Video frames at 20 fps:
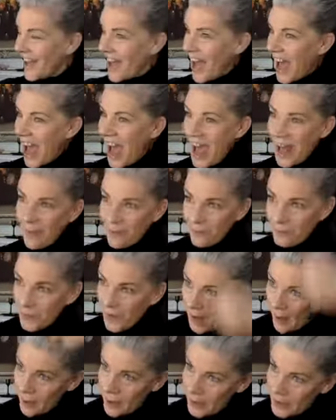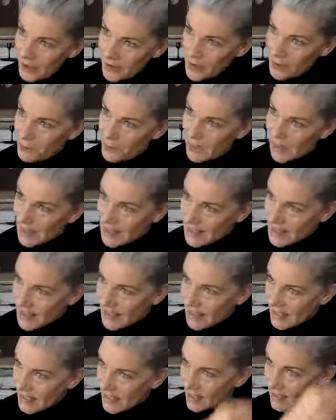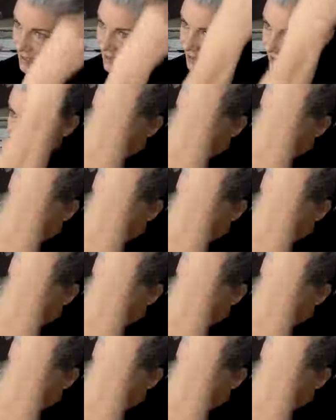And I'm putting the pins in,